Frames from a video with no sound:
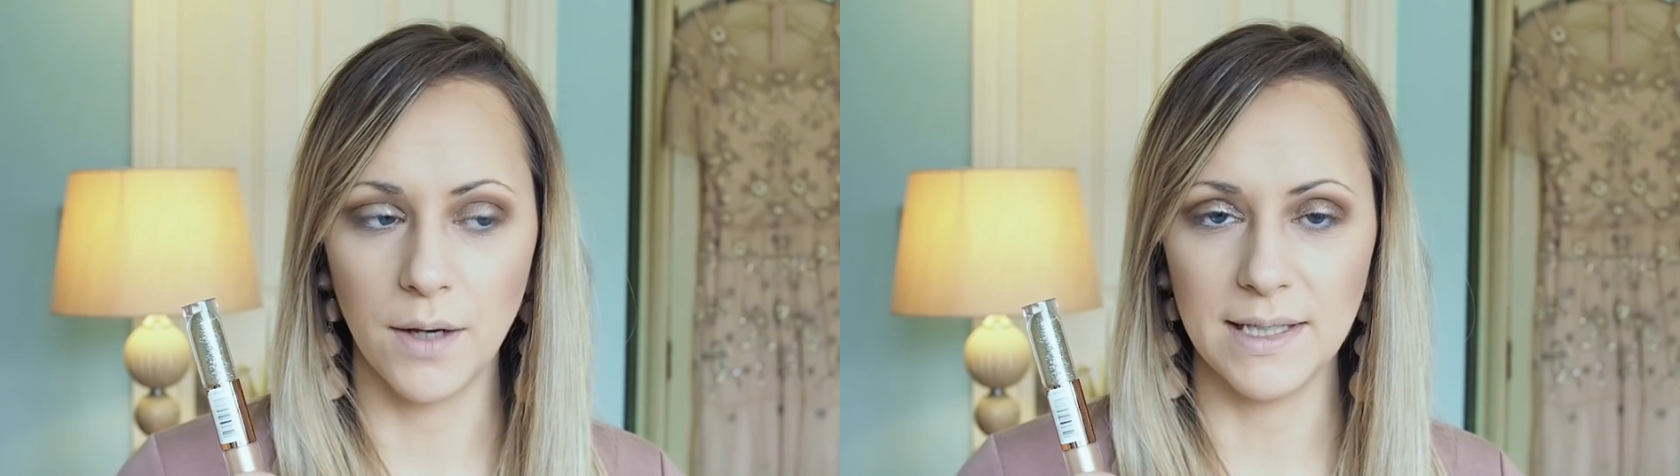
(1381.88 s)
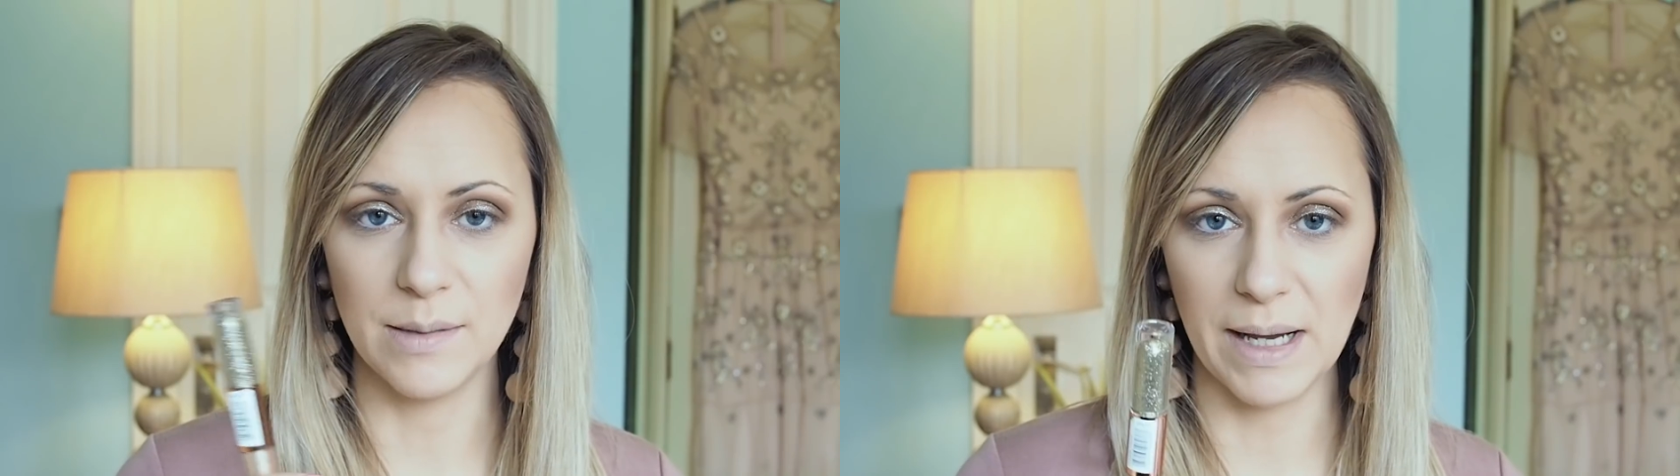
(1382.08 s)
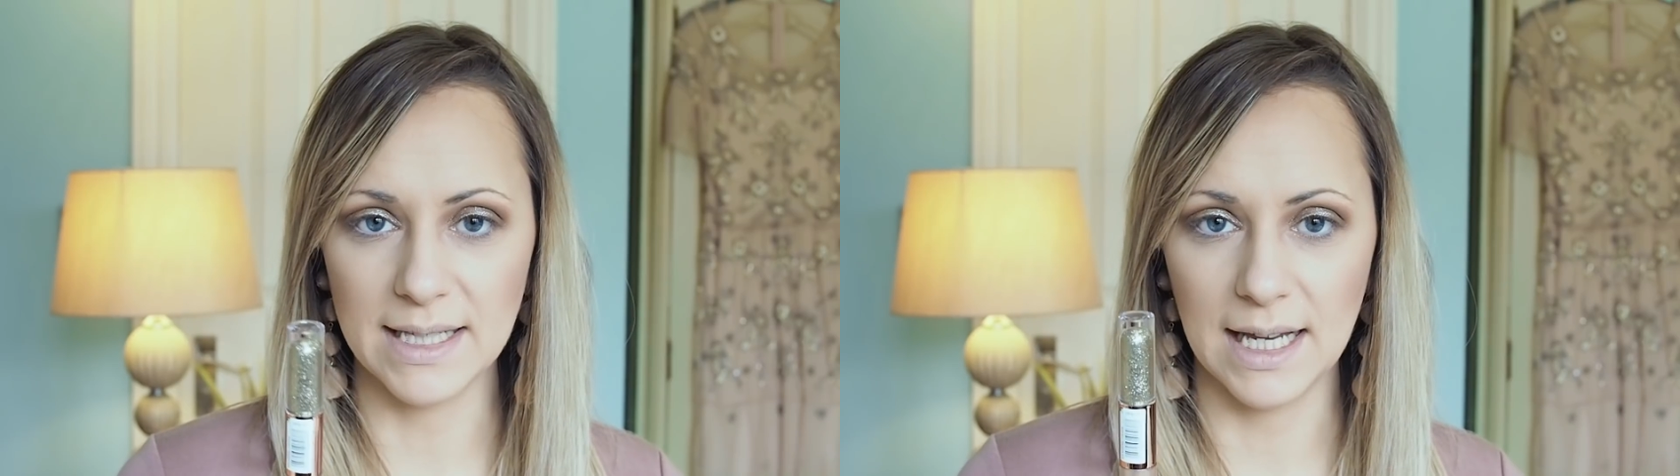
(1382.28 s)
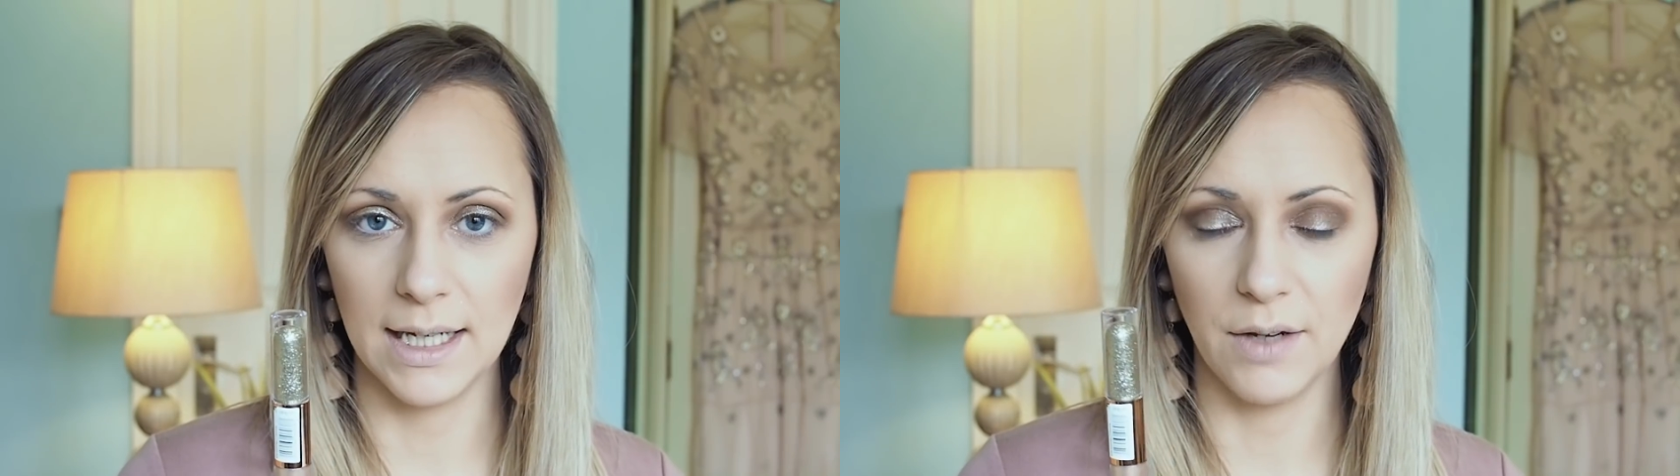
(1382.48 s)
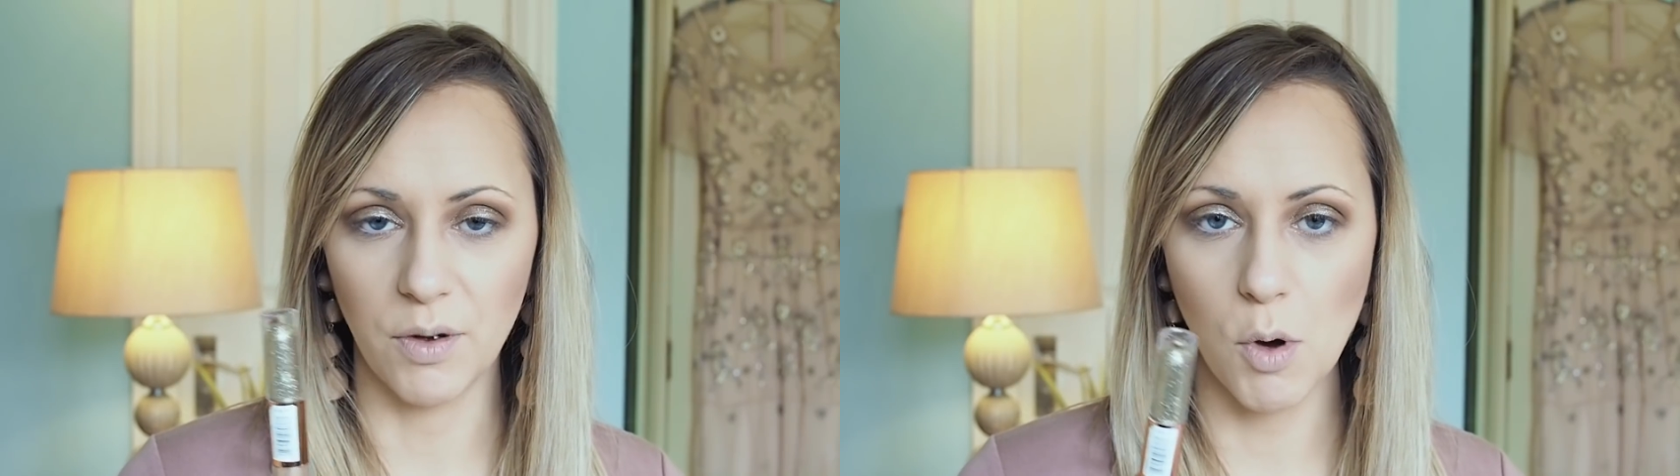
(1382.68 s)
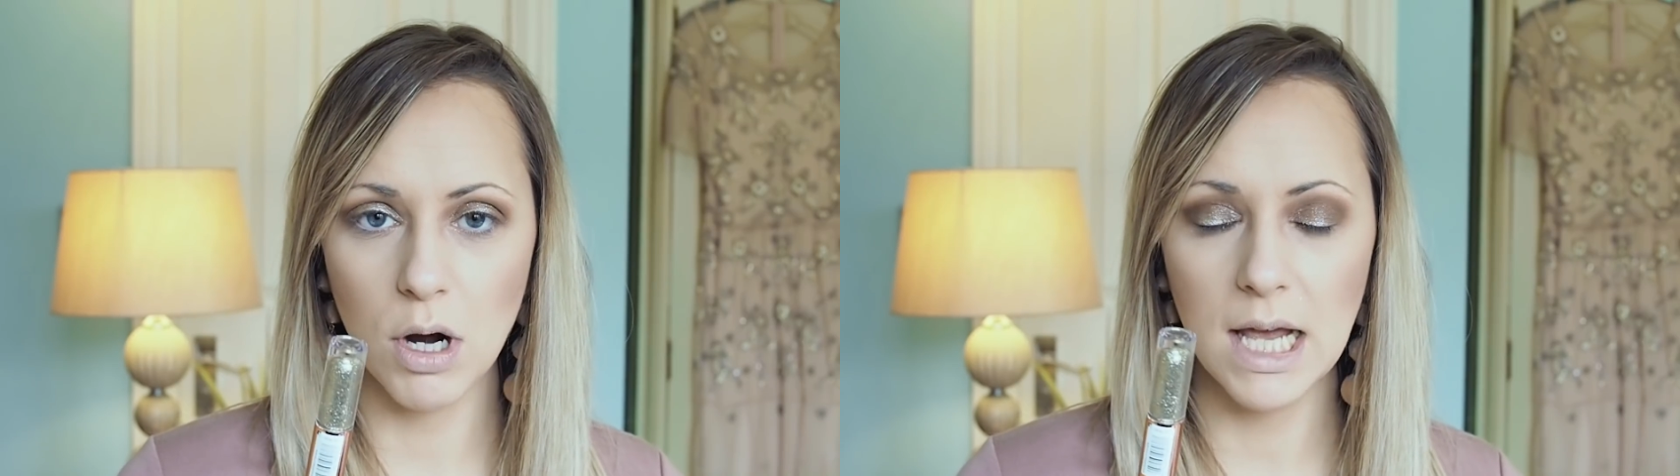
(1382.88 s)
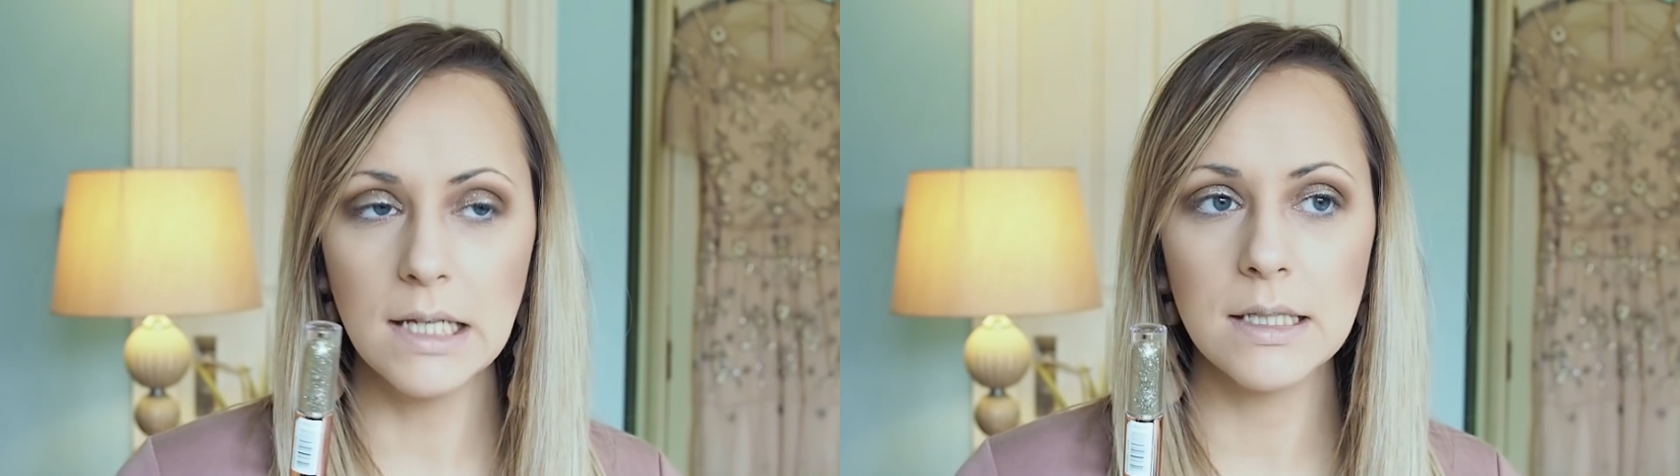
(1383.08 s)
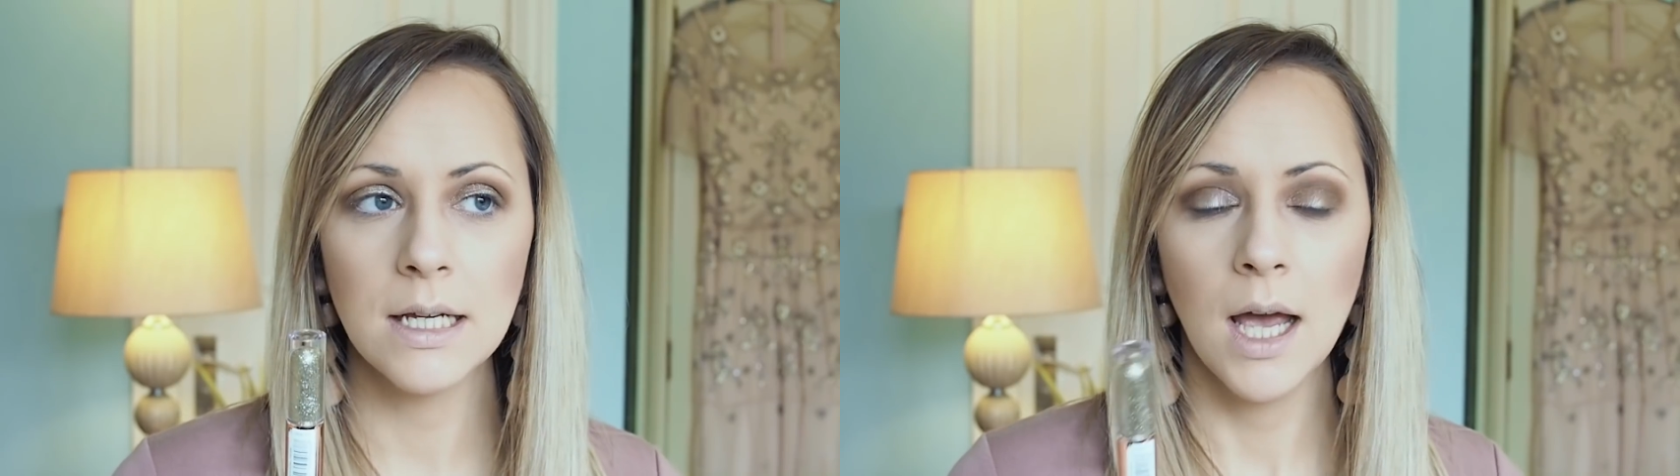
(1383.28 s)
I was expecting, if I'm
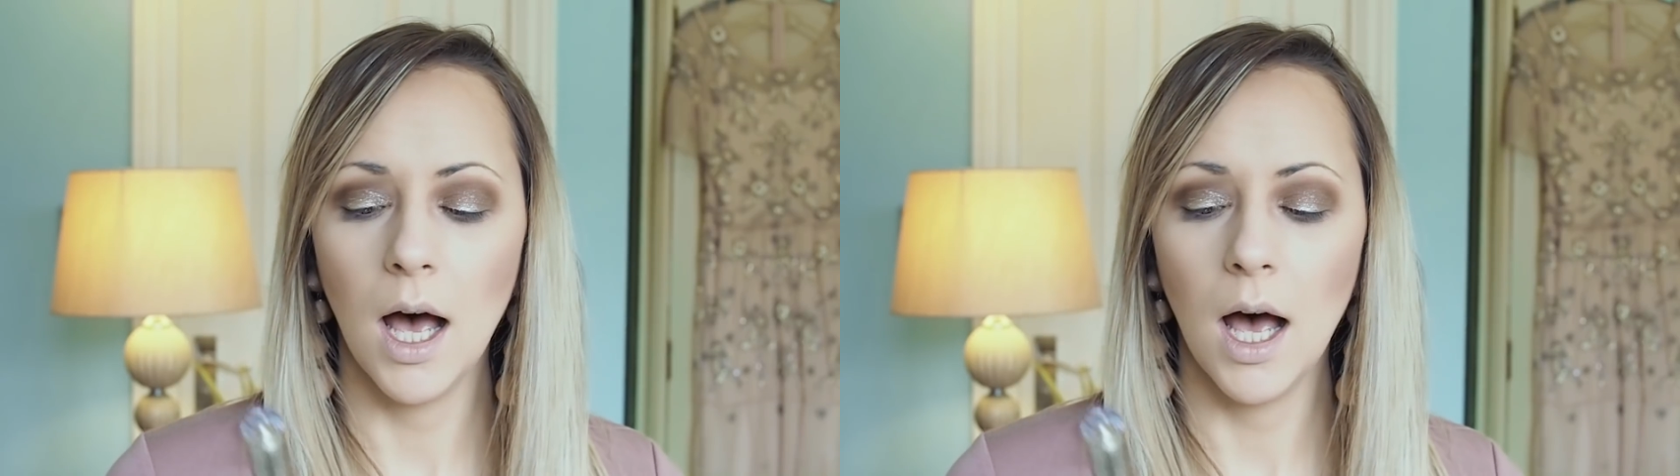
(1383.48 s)
honest.